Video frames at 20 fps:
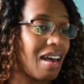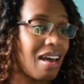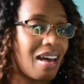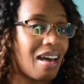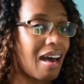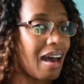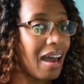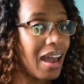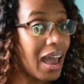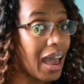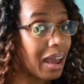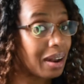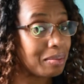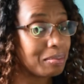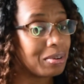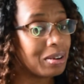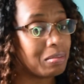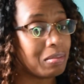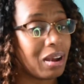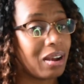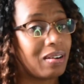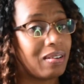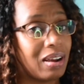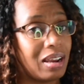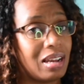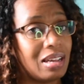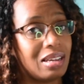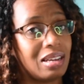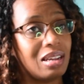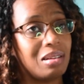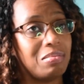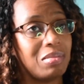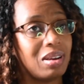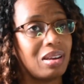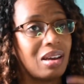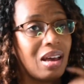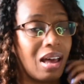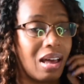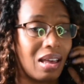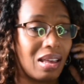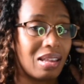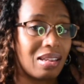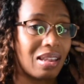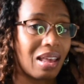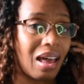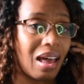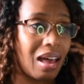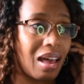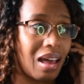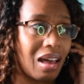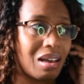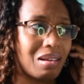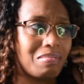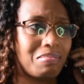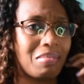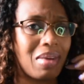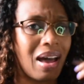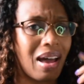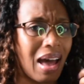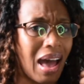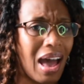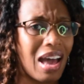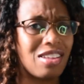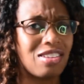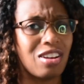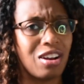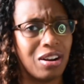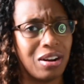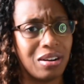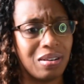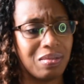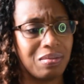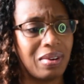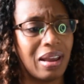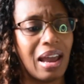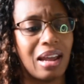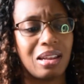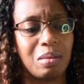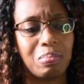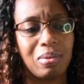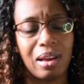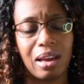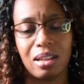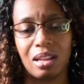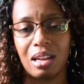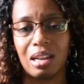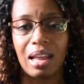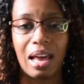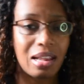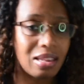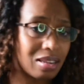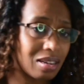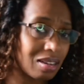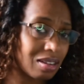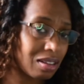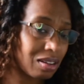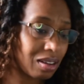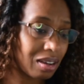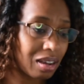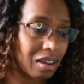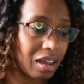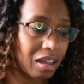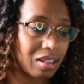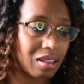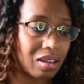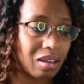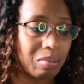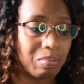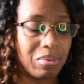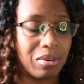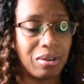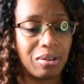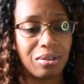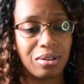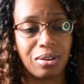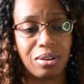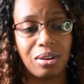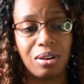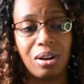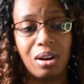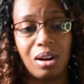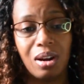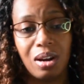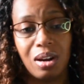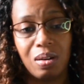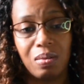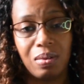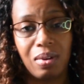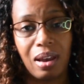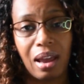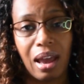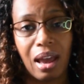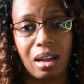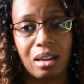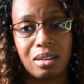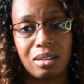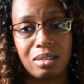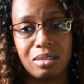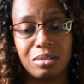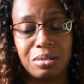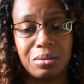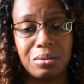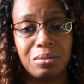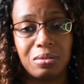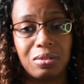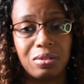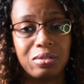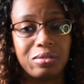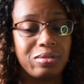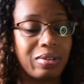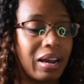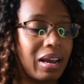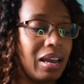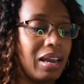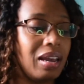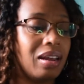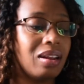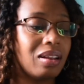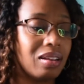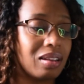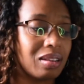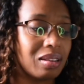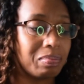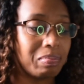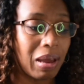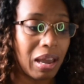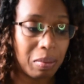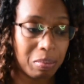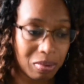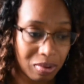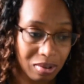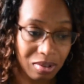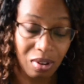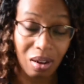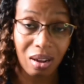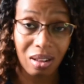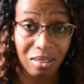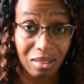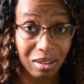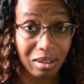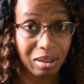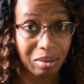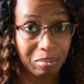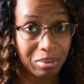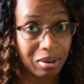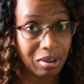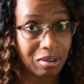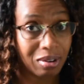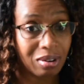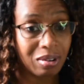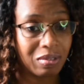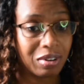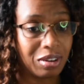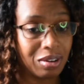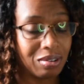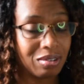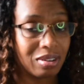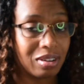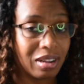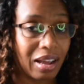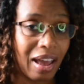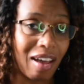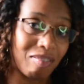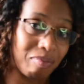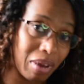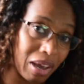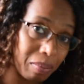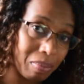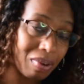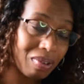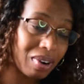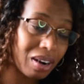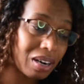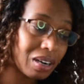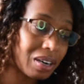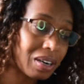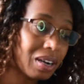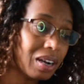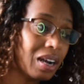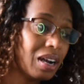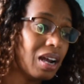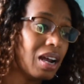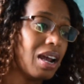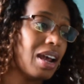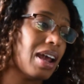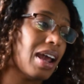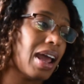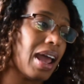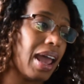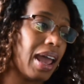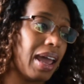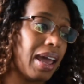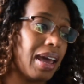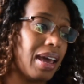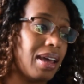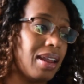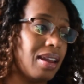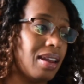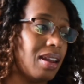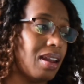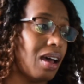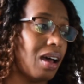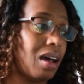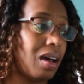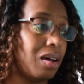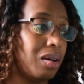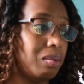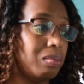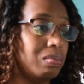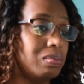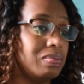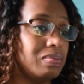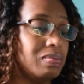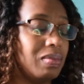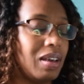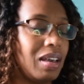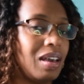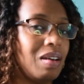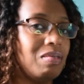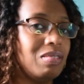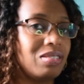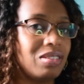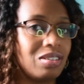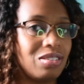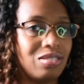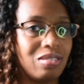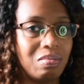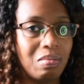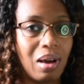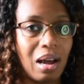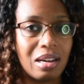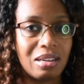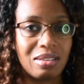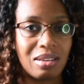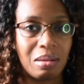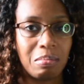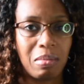I hadn't put my grades in because my eyes hurt. We had to plan the lessons looking at the computer. We had to grade papers on the computer when usually I have paperwork. And it was just too much. And